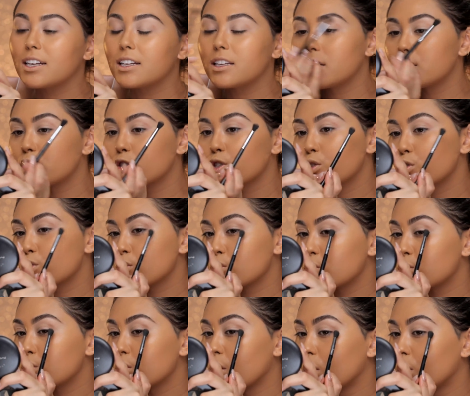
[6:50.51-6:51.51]
It is
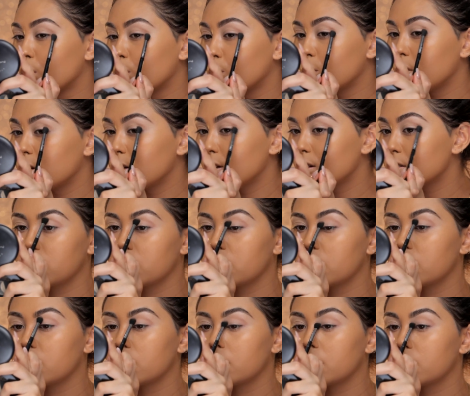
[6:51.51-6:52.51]
so,
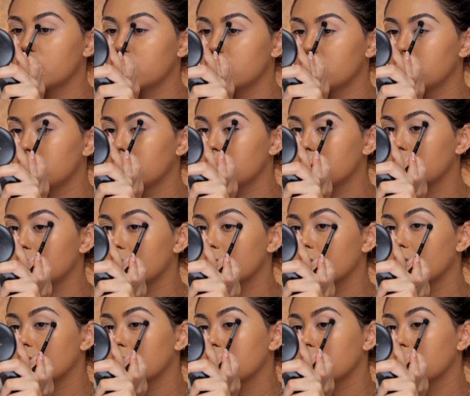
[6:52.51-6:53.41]
so pretty.